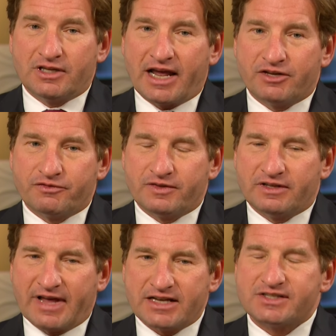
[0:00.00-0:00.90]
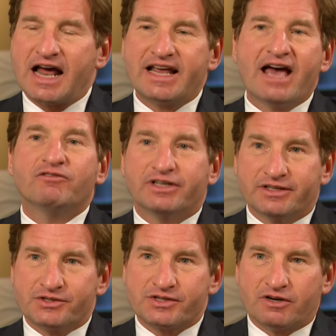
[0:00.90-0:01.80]
And if that's not
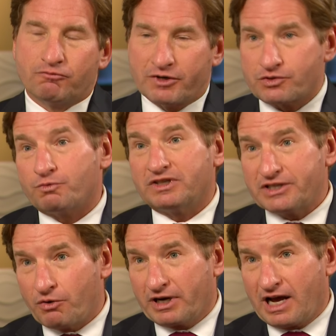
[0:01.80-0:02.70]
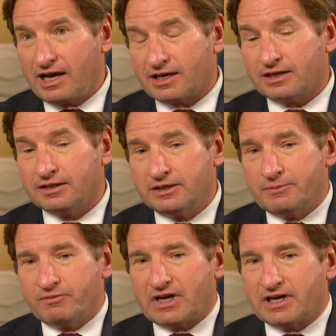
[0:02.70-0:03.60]
evidence of what's really going on,
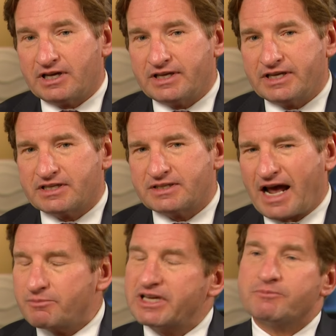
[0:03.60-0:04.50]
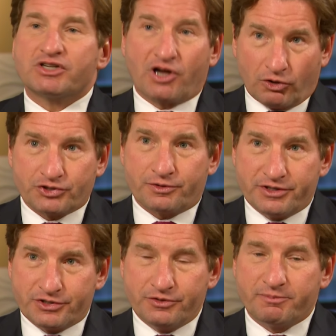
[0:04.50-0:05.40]
uh, it kind of becomes a culture
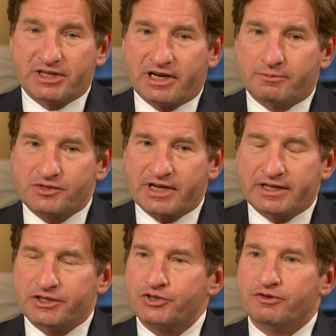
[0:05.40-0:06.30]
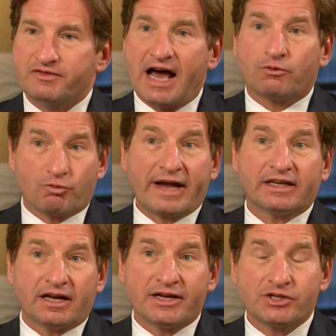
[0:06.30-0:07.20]
issue. It becomes an issue of not
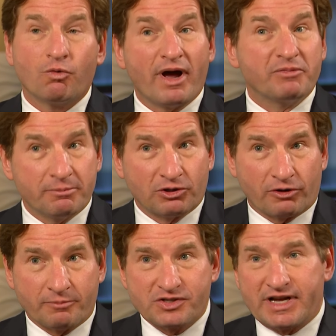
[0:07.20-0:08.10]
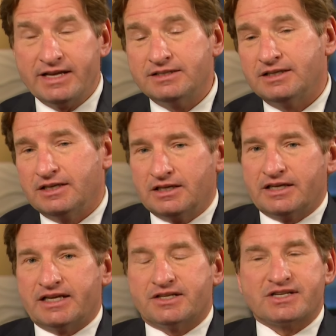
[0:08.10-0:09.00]
recognizing why people are upset.
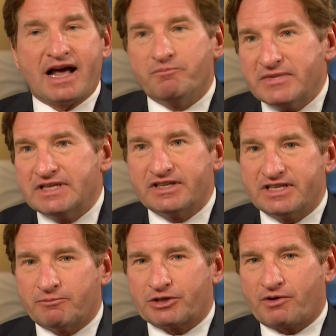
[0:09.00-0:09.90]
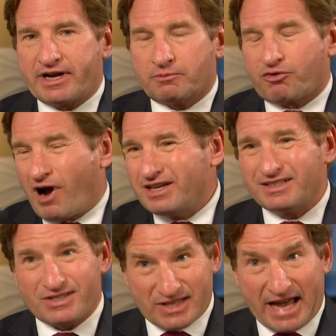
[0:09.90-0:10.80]
It does not mean the Democratic
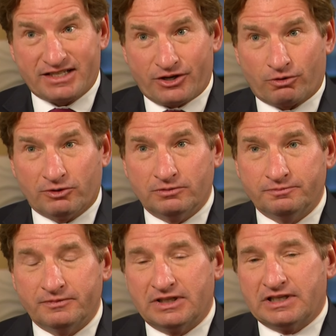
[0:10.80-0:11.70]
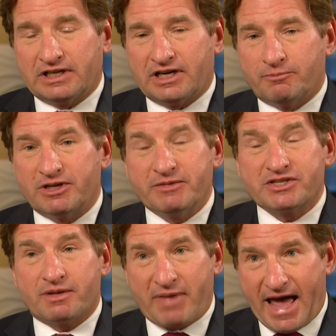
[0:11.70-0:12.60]
product is that terrible, uh, but it
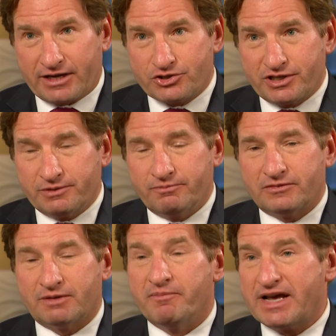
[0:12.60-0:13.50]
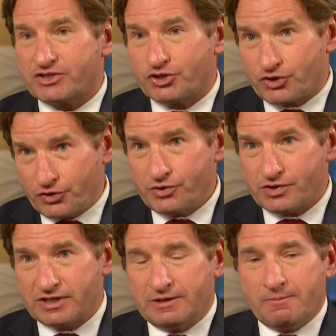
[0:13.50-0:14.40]
means the packaging, the
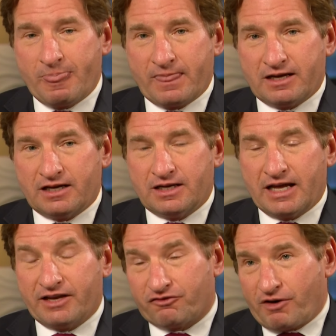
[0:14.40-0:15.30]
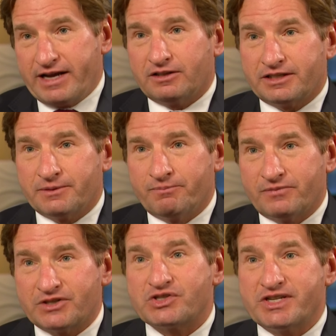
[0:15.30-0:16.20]
messengers, uh, and frankly,
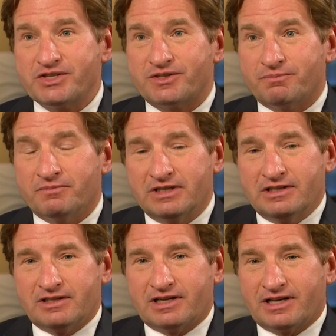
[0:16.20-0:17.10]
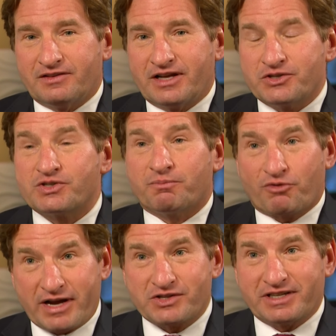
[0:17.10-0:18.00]
the system uh, that is
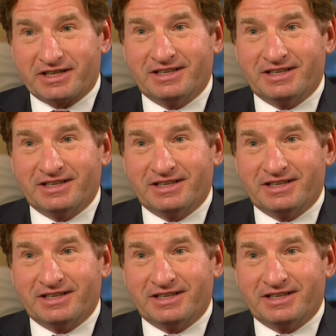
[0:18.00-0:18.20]
suppressing